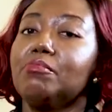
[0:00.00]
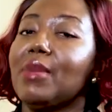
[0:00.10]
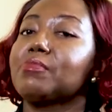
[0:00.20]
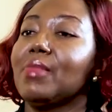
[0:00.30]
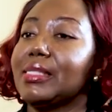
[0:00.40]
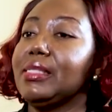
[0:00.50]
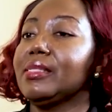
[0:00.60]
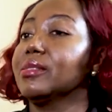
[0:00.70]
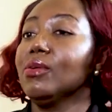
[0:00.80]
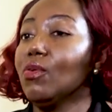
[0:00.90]

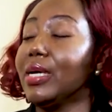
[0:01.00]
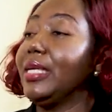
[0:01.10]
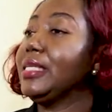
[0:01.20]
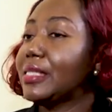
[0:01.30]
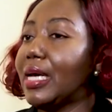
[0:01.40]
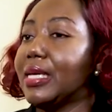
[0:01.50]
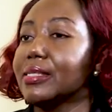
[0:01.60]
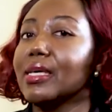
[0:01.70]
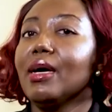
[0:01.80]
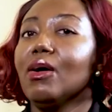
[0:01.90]
mathematics or any
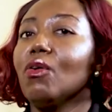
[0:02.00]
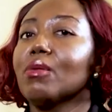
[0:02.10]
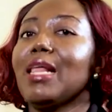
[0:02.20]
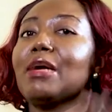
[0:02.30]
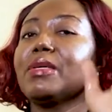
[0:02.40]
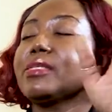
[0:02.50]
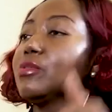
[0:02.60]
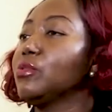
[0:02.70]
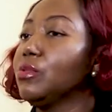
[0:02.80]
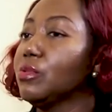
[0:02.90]
science. Oh, a black
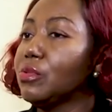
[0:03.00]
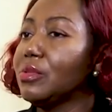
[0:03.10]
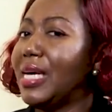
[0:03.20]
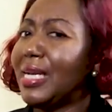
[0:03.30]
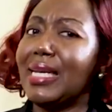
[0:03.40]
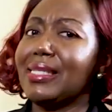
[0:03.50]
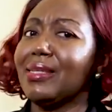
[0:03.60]
person couldn't do that. And I